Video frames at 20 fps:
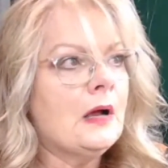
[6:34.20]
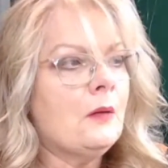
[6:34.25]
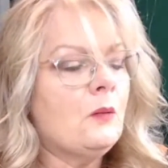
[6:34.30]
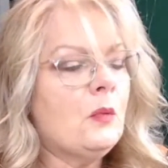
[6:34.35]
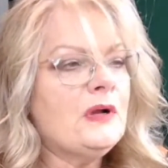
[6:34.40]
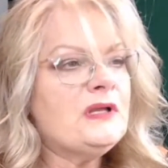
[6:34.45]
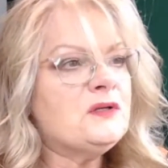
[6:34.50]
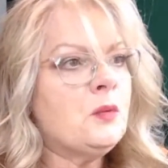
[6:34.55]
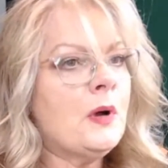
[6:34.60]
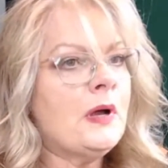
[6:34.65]

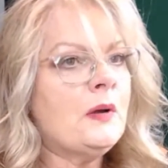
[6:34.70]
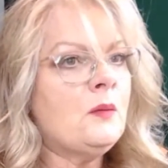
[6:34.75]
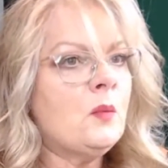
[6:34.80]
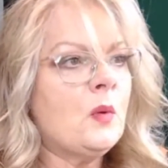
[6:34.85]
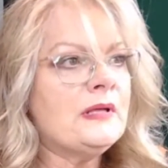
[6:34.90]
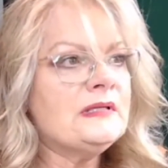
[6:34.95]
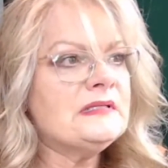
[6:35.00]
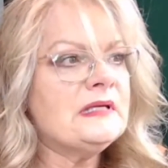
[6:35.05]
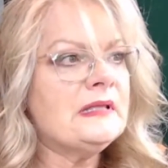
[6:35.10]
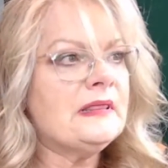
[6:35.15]
which one
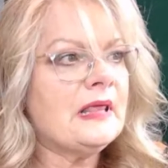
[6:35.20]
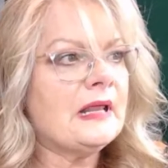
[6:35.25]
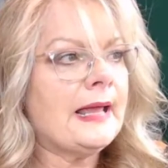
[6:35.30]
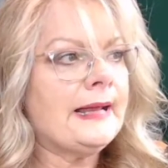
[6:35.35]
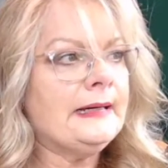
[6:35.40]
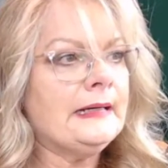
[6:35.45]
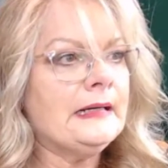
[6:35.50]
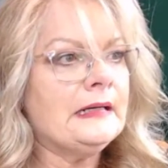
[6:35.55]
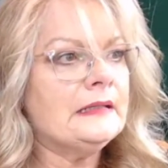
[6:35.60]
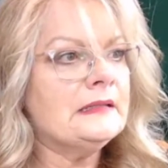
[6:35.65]
was it that
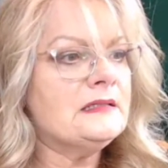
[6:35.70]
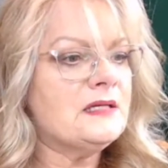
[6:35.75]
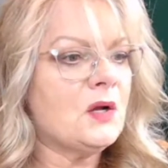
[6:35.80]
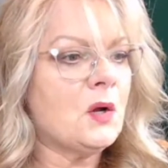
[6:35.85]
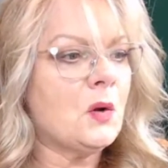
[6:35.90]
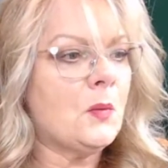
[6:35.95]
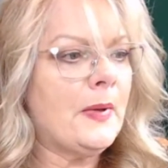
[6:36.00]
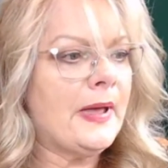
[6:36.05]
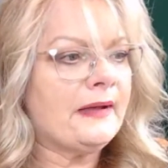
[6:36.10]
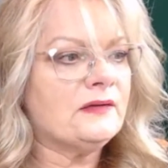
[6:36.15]
I needed to
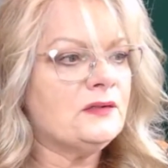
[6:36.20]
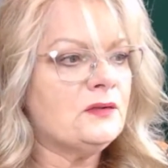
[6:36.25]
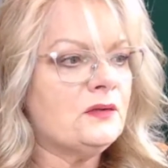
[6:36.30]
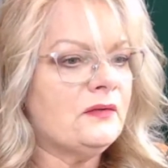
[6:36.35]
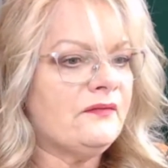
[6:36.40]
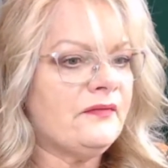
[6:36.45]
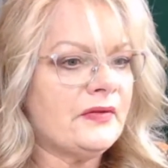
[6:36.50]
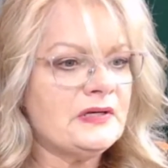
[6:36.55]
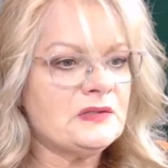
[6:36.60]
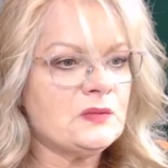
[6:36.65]
go back to
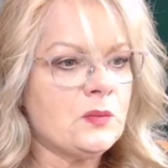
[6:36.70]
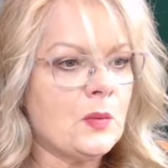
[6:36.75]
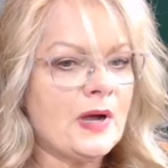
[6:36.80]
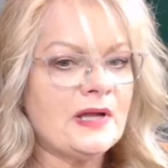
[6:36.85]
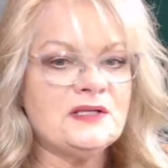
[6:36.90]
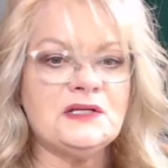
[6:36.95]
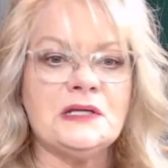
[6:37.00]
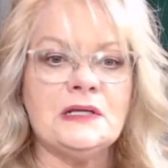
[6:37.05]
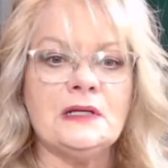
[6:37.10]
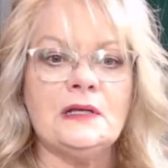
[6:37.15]
and finish
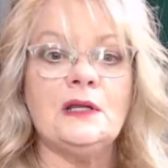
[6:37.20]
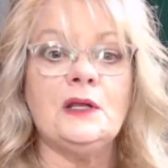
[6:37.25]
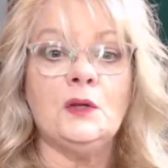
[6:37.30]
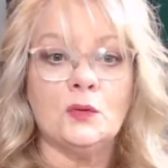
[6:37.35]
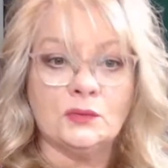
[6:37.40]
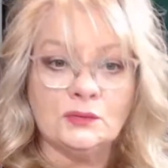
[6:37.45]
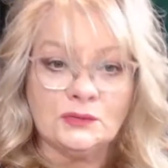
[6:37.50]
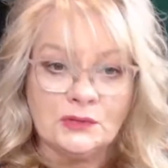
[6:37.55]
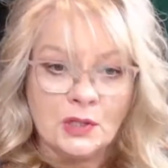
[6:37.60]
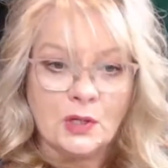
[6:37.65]
watching,
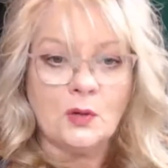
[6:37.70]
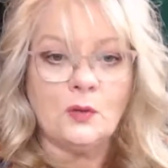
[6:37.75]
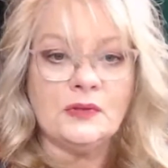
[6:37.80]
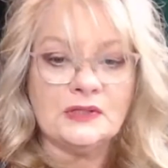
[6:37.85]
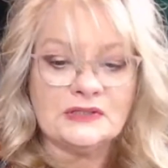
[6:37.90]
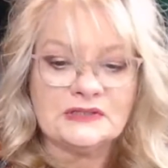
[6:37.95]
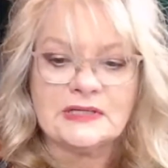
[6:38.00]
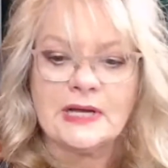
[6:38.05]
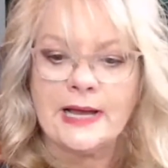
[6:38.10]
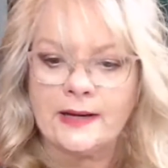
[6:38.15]
you'll know
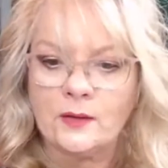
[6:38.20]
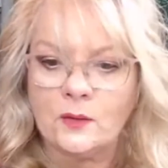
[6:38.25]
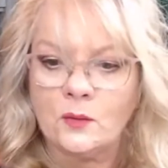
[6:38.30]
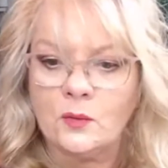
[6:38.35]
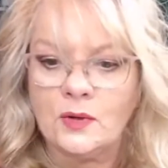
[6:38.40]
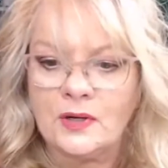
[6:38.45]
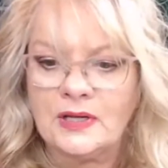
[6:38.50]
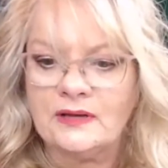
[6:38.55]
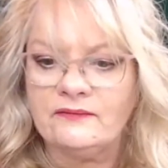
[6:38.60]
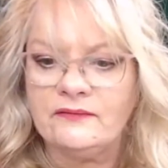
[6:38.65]
the title
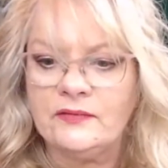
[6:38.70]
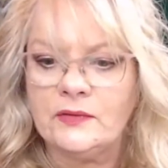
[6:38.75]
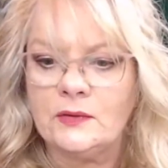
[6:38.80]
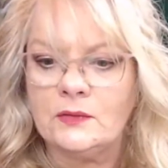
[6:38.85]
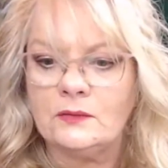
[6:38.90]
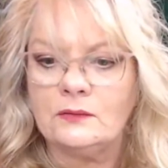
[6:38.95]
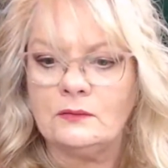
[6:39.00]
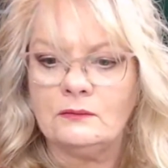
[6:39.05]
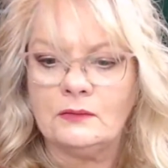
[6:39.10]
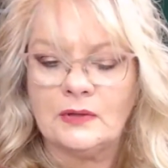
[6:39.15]
will give
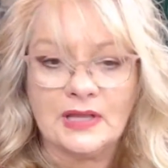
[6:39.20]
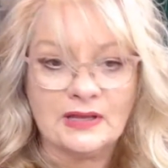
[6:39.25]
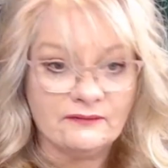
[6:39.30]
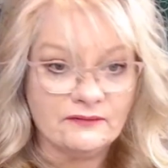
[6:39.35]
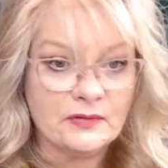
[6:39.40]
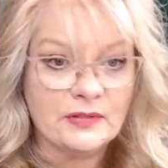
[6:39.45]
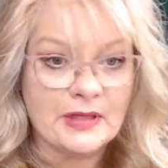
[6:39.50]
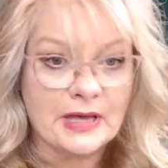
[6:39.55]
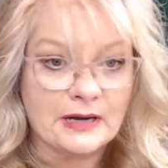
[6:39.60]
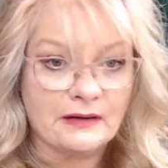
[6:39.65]
you
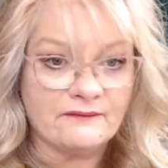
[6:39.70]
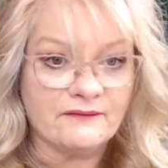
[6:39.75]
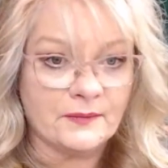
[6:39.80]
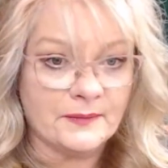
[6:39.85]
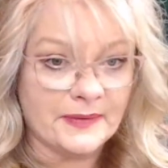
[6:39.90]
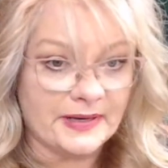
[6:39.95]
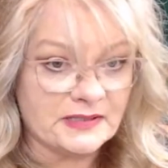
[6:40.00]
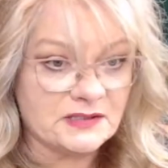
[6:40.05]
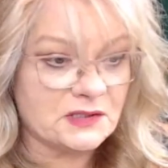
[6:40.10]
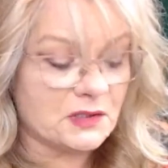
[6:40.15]
that
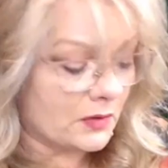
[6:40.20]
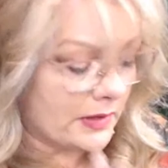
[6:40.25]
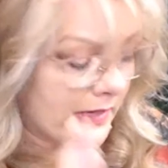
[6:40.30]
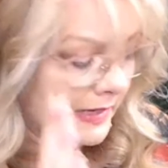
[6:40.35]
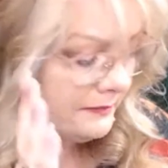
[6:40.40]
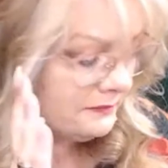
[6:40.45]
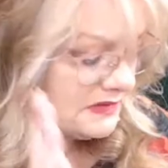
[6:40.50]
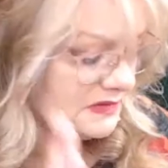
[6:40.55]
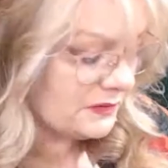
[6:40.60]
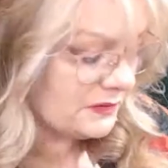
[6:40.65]
information.
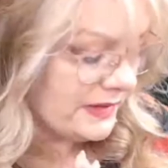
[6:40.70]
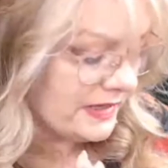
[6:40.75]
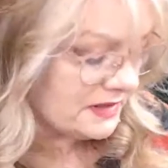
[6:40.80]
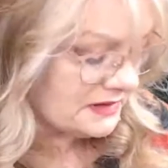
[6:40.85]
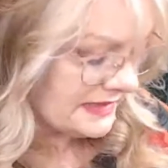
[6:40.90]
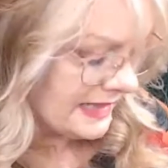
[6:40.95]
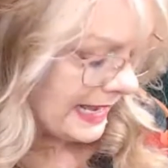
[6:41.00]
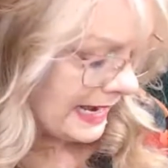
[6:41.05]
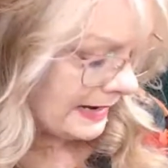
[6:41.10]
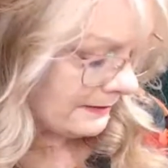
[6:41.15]
Okay, so
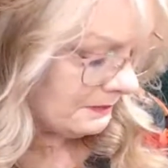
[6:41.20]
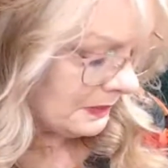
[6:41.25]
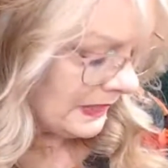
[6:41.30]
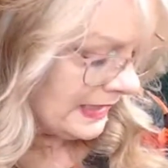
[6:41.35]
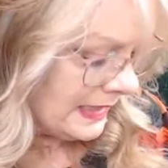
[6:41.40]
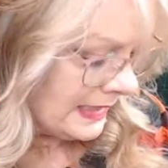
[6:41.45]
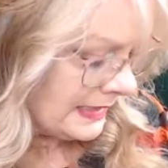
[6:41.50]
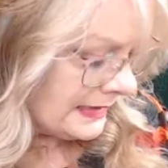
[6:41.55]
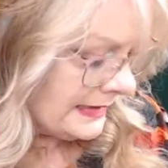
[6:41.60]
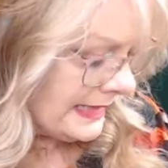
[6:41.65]
there's that.
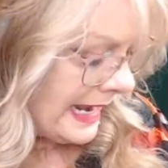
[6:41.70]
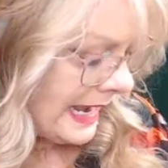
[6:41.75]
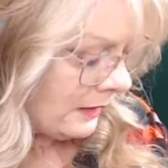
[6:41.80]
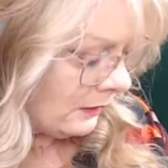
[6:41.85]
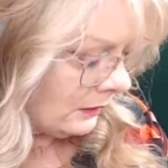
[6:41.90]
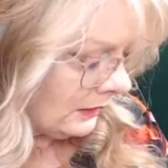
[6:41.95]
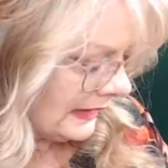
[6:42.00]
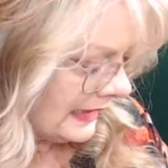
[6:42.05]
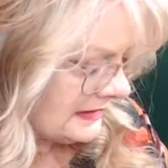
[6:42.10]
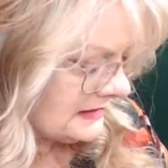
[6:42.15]

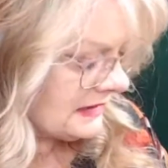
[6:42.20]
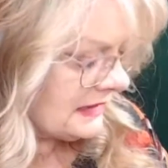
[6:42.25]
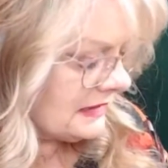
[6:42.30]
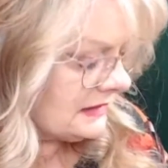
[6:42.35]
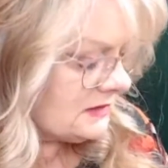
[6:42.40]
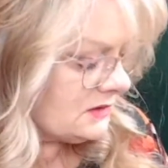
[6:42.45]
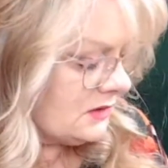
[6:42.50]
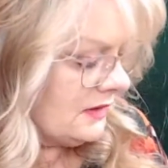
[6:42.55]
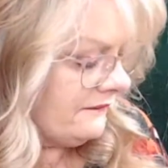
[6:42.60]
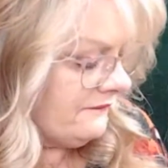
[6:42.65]
Now let's
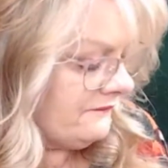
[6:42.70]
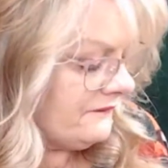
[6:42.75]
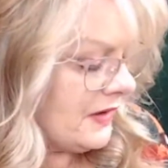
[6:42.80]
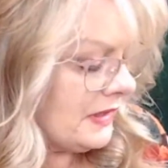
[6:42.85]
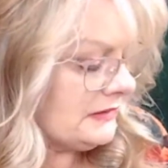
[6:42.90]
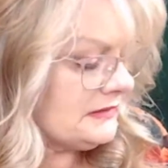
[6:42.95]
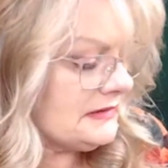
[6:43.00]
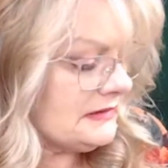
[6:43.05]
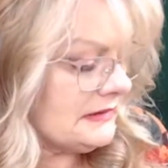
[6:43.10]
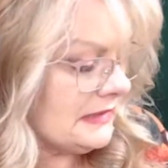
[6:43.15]
get to the
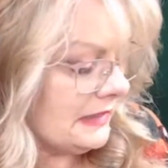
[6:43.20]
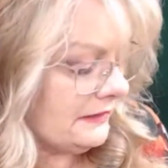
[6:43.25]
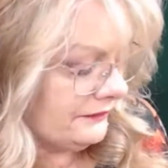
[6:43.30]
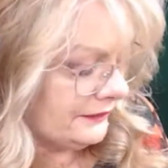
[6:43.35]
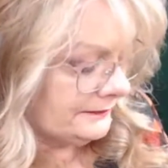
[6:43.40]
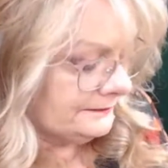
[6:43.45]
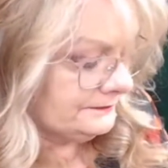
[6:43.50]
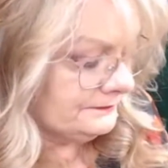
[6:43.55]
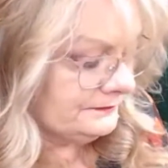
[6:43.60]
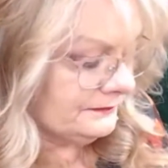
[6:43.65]
fun stuff.
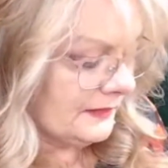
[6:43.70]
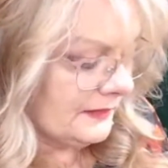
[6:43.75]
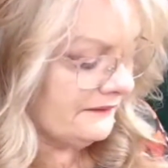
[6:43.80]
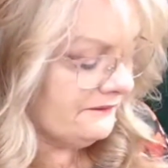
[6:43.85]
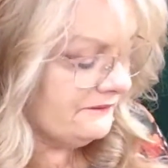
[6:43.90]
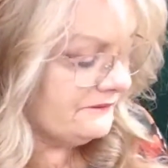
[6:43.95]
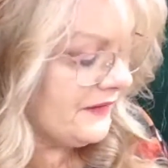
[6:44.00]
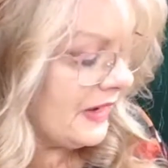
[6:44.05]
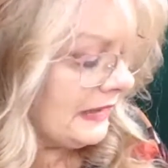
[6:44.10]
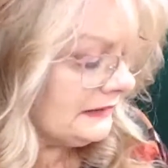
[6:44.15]

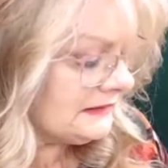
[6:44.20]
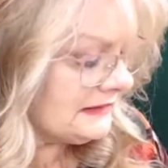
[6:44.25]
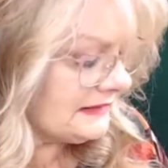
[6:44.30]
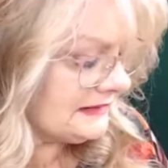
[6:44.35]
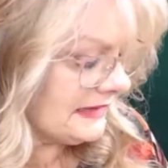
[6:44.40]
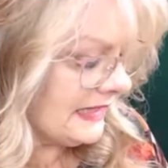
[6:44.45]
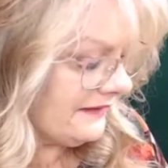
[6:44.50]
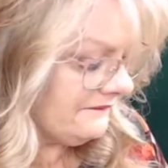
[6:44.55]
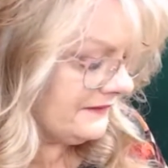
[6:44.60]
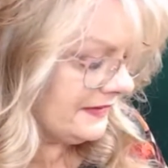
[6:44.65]
The fun
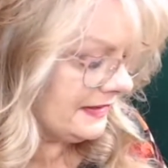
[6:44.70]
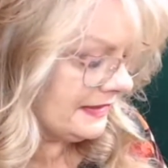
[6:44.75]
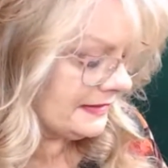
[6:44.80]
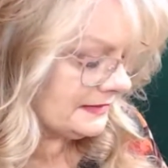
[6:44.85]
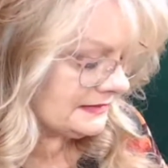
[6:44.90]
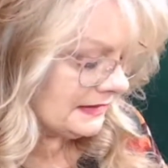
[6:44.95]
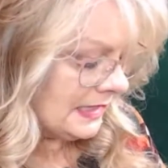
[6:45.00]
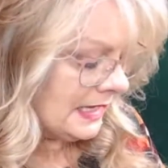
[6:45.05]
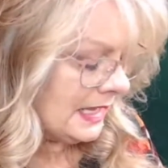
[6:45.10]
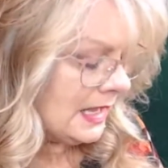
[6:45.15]
stuff
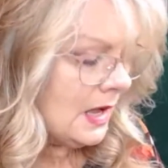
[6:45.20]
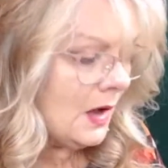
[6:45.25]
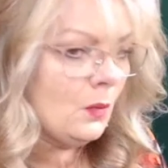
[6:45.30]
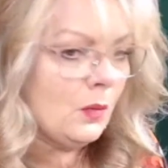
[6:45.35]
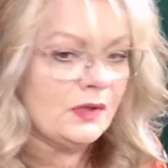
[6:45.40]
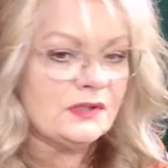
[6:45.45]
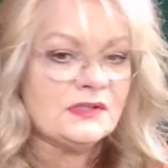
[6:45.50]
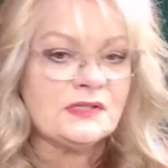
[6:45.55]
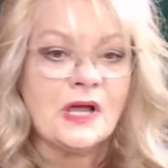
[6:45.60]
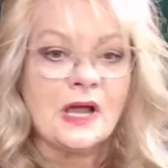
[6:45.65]
is
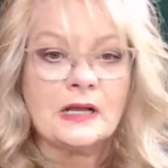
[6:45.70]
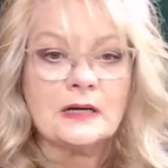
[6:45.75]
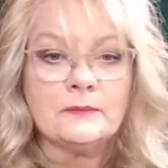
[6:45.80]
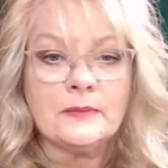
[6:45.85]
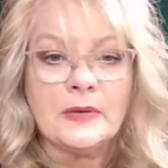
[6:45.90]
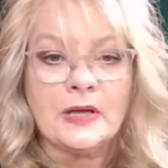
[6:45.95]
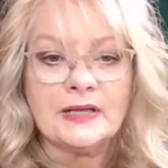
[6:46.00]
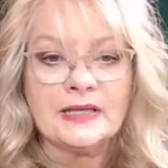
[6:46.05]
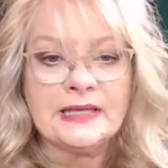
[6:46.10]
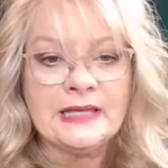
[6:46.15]
we're talking
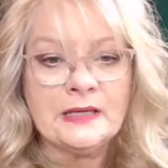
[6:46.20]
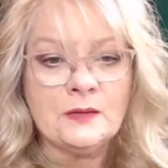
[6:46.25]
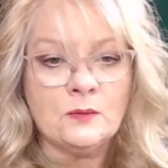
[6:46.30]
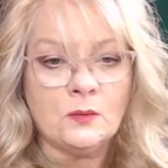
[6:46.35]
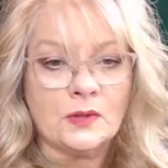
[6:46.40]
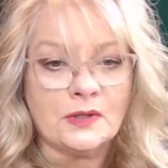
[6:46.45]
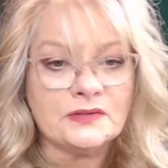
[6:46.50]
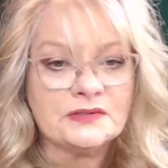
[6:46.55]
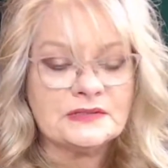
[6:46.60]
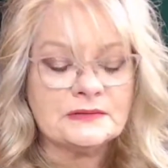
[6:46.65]
about
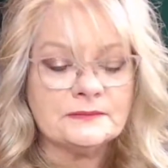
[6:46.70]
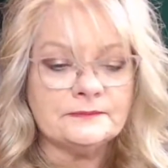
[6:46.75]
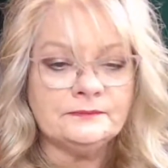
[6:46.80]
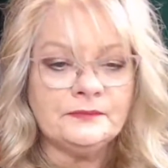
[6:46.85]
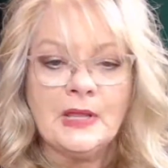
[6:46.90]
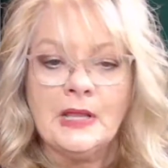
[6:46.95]
keywords.